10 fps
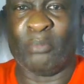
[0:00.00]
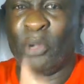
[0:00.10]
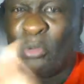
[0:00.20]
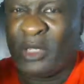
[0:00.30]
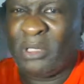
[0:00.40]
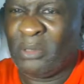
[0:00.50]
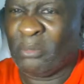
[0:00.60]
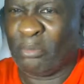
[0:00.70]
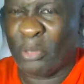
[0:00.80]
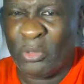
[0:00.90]
Buddha
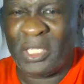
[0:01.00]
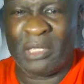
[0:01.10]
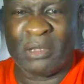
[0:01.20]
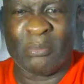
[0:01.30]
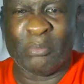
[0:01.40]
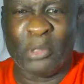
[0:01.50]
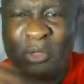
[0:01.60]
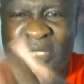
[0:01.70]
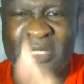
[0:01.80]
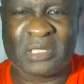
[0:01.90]
or
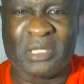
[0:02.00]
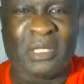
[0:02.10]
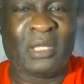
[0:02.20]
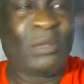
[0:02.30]
Buddhist, or